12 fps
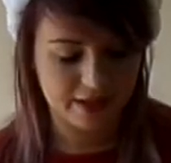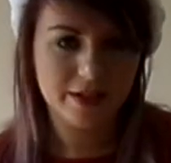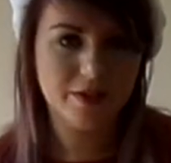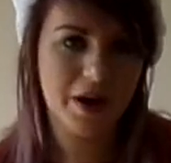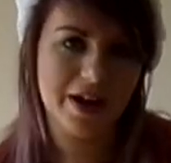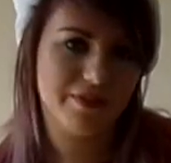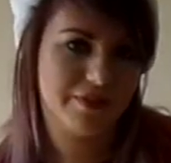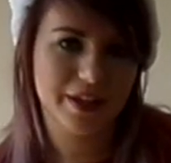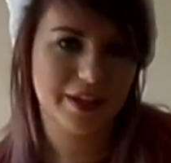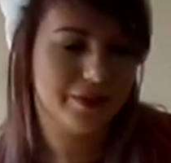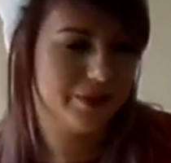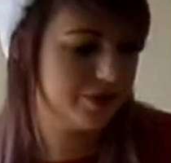Not
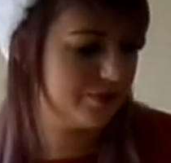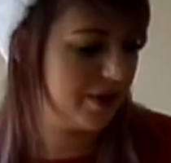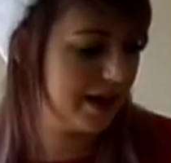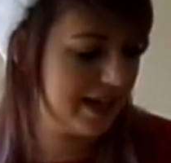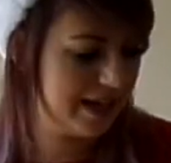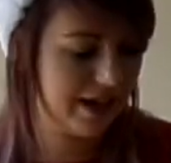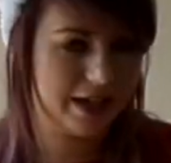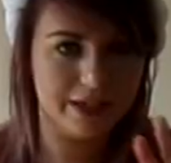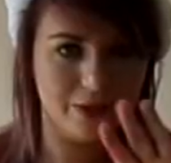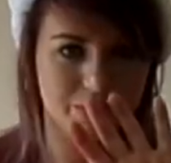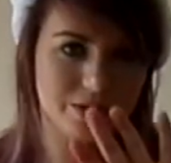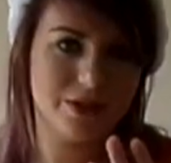everything goes right.
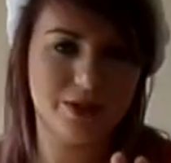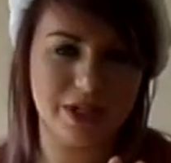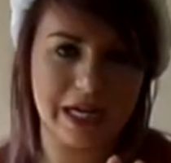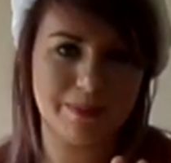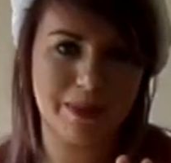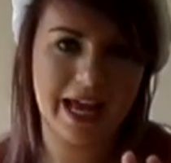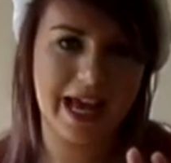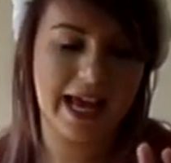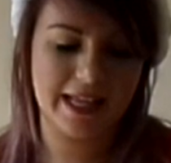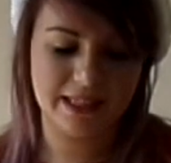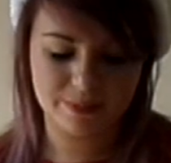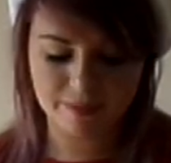I also dyed my
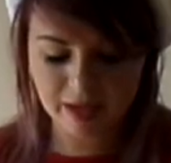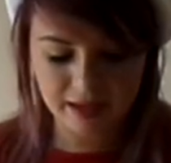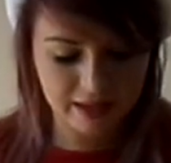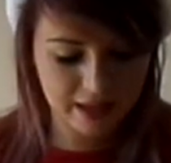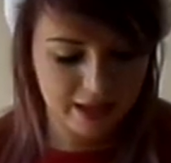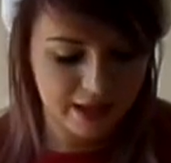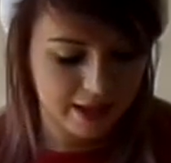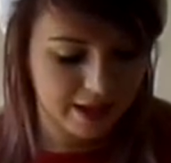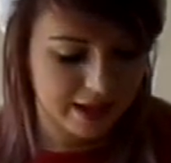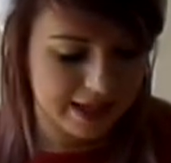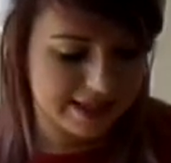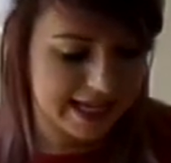hands, but
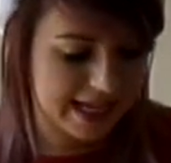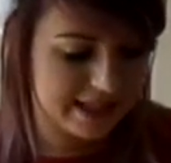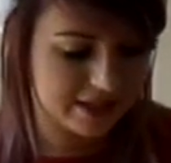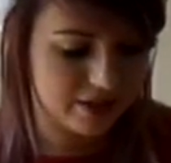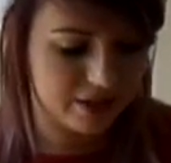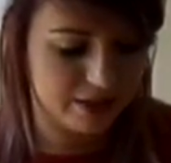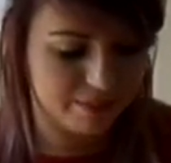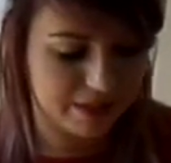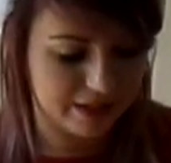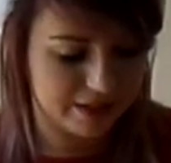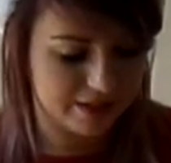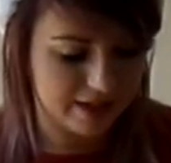it tastes good
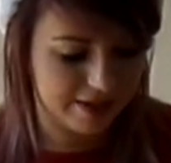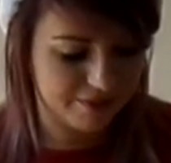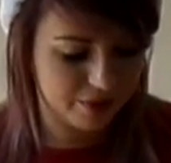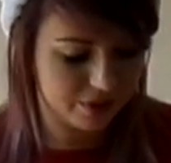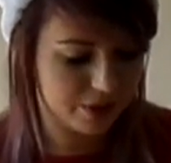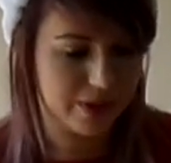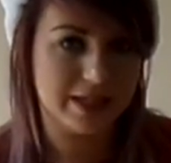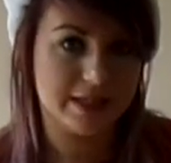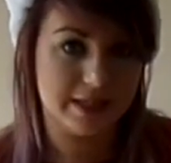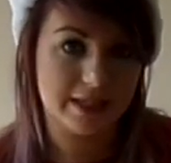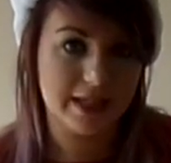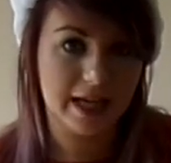because I've also added
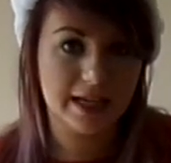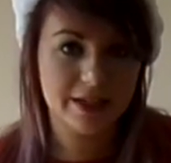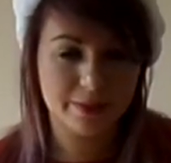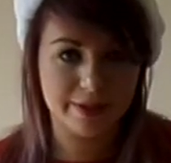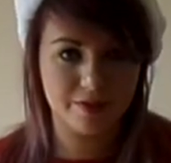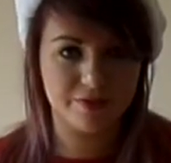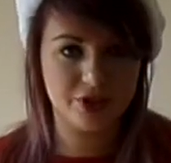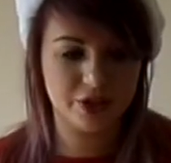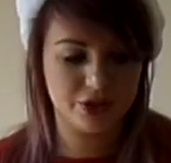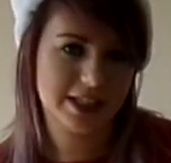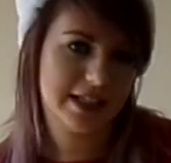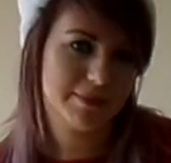in a little bit of
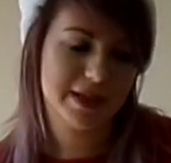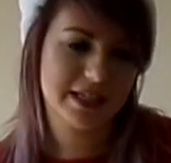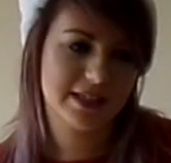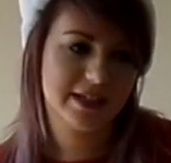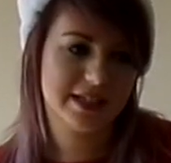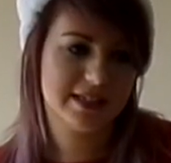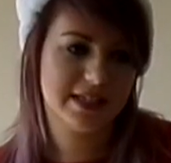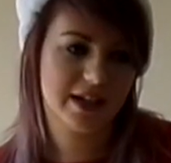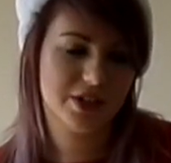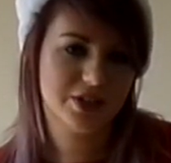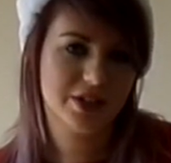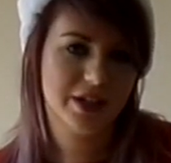ginger. That makes a nice
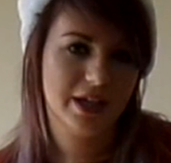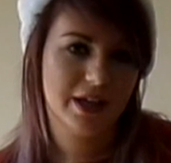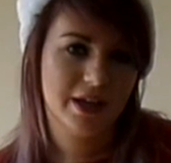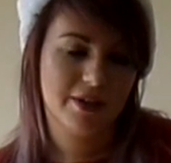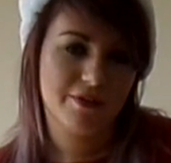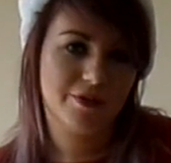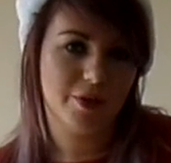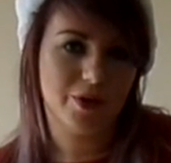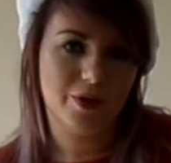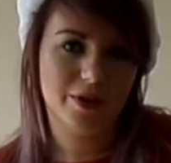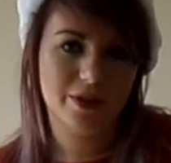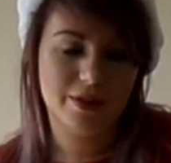touch for
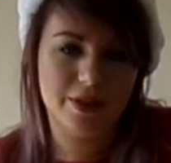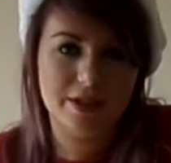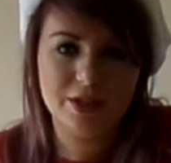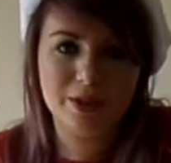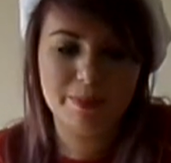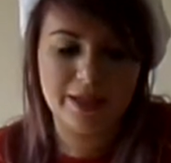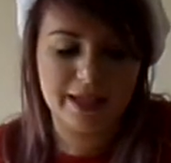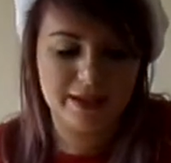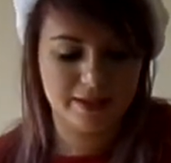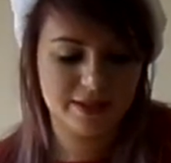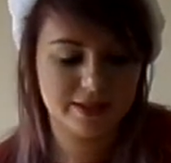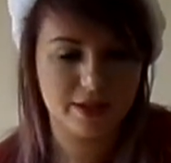the topping.
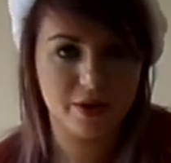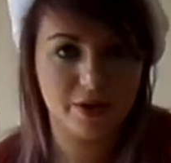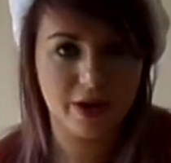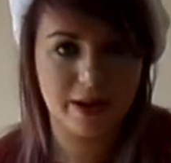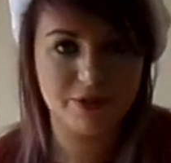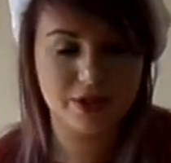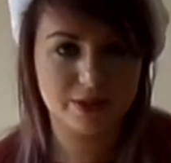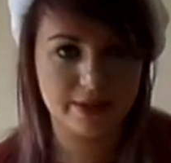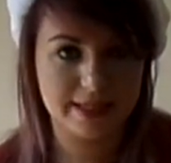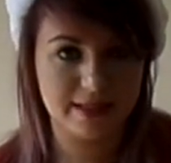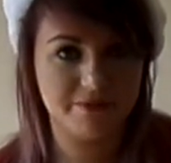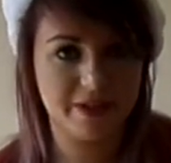So I'm just
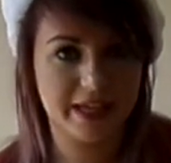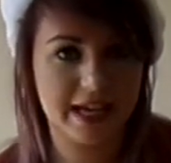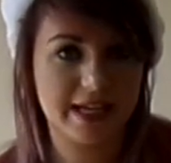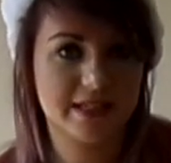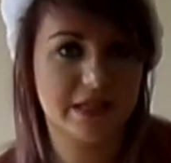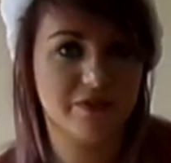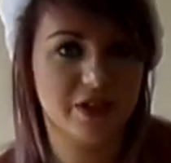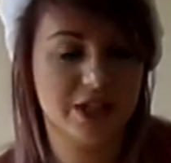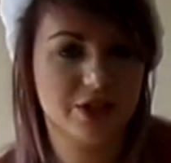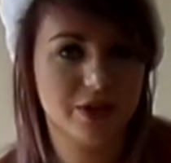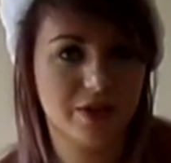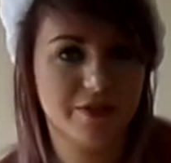waiting for the cakes to
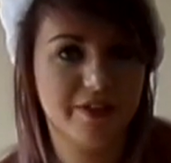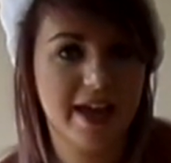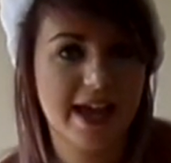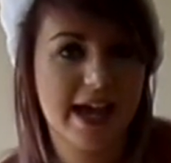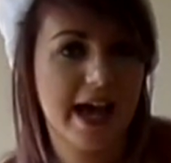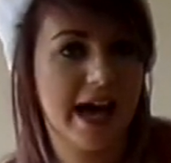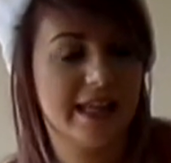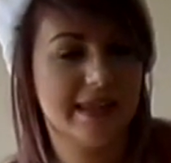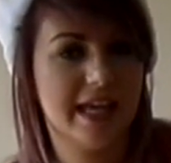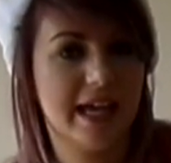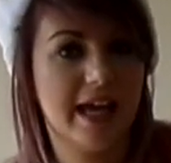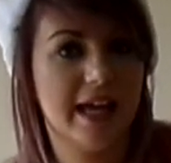finish off, and
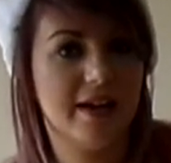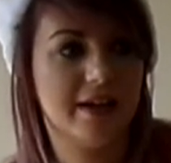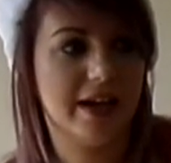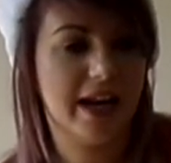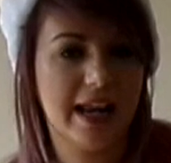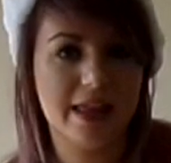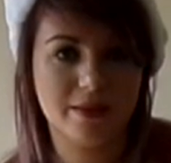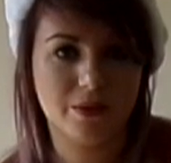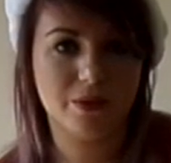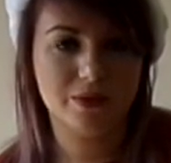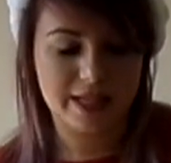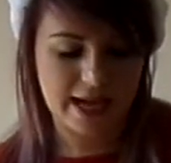then I'm going them
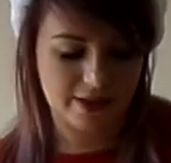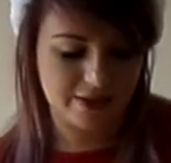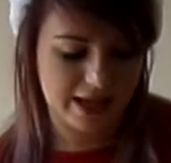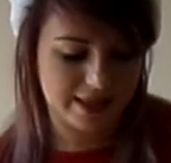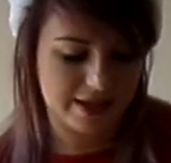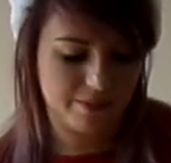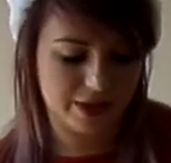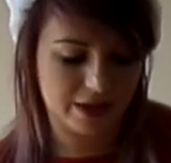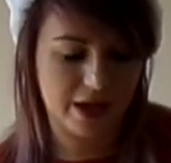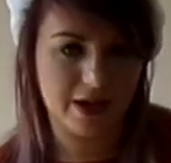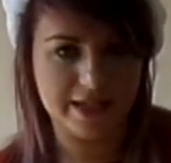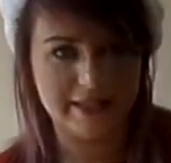cool down, and then we're
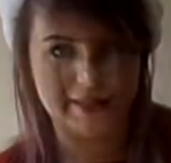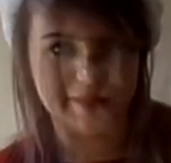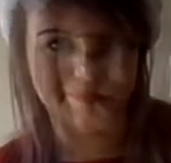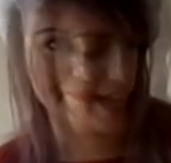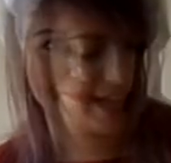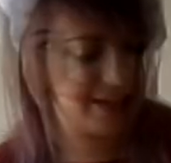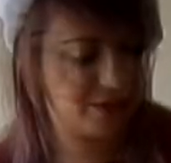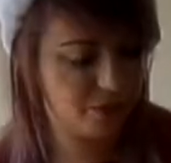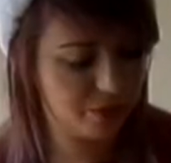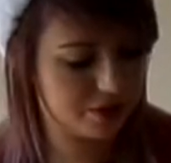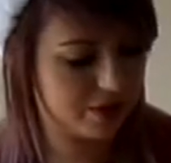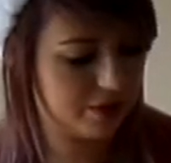going to ice them. And
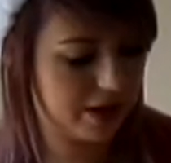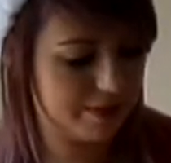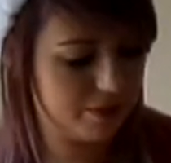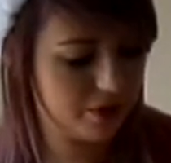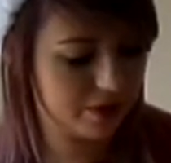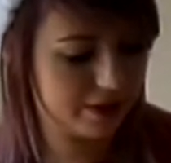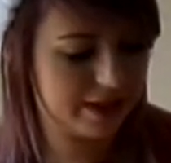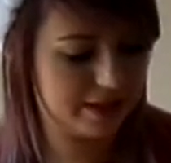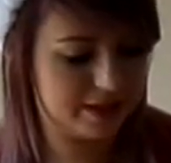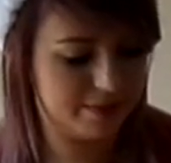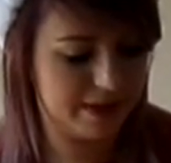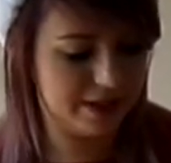also, I'm not going
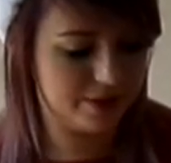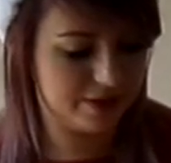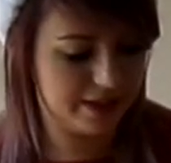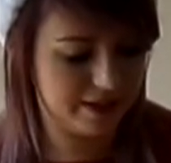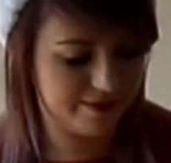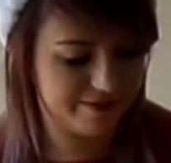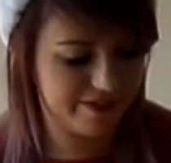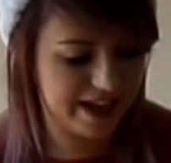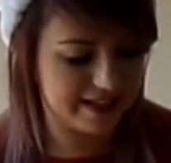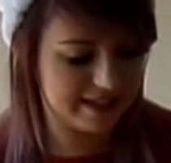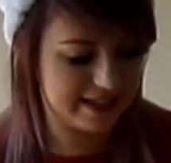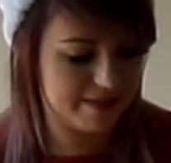to be doing
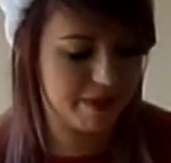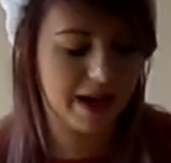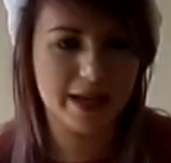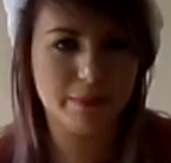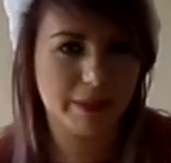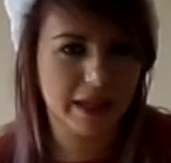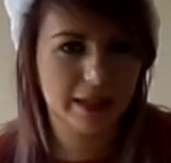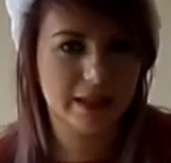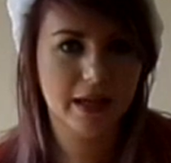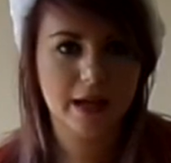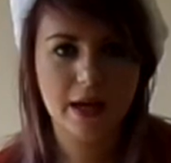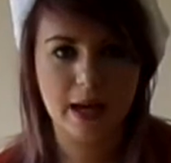fancy piping.
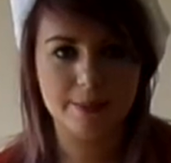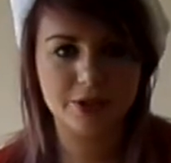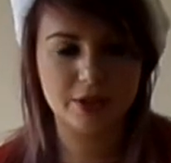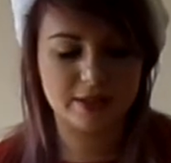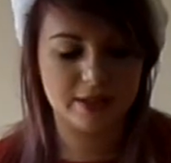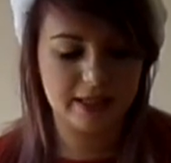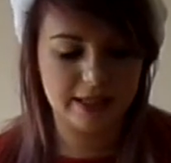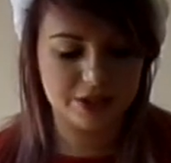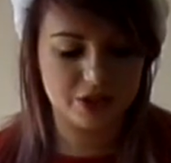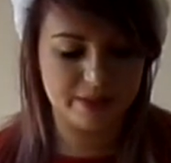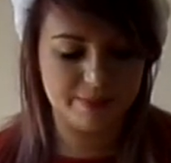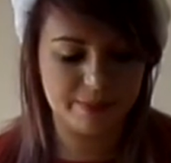I'm just going to
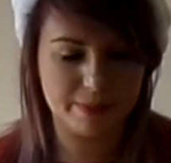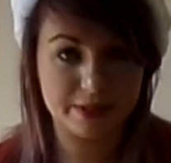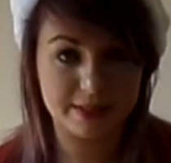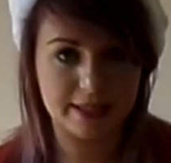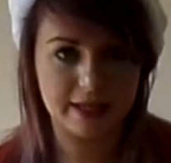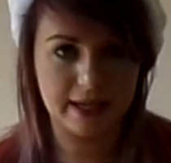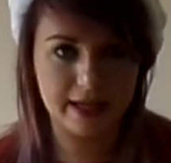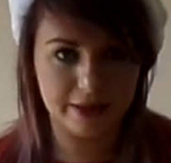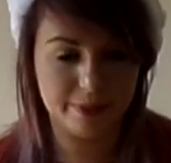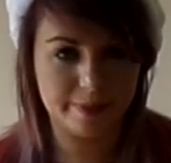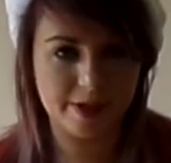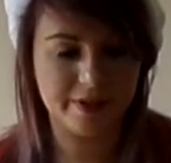literally be putting a little bit of